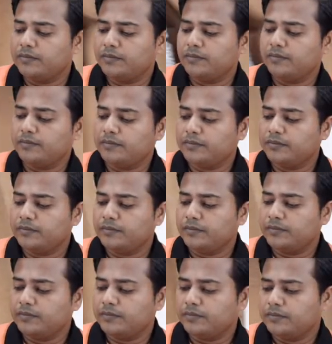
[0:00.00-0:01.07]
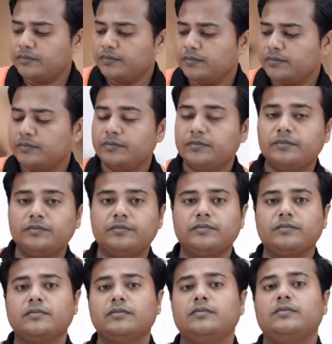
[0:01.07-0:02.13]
(no one is talking)